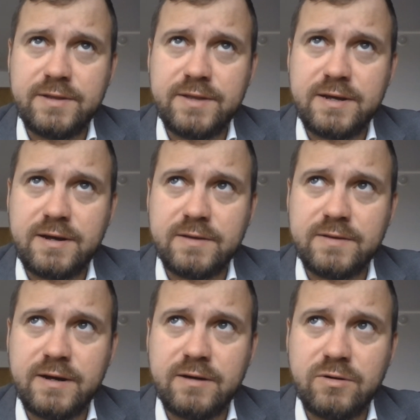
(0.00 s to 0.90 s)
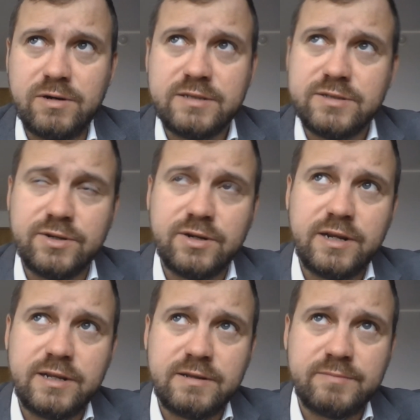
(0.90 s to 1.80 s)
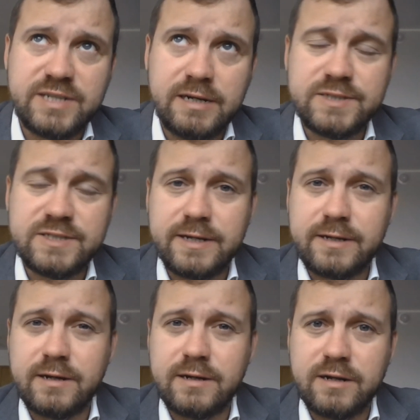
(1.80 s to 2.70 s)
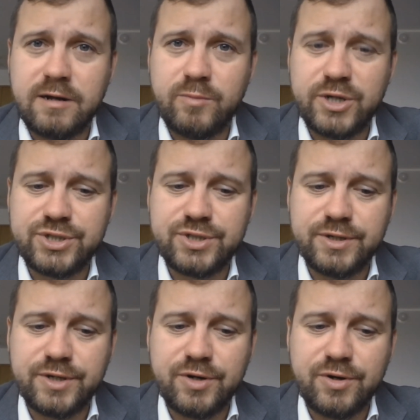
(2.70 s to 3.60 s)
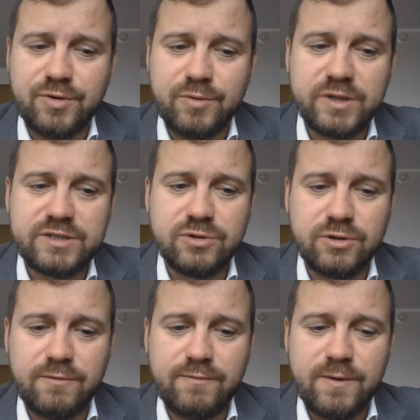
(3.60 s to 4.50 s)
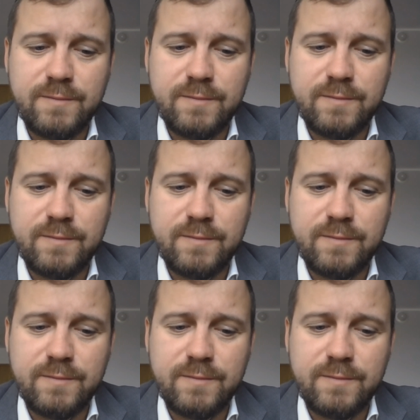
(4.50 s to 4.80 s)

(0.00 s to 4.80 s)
I think they are all internally themselves thinking that how much, you know, what sort of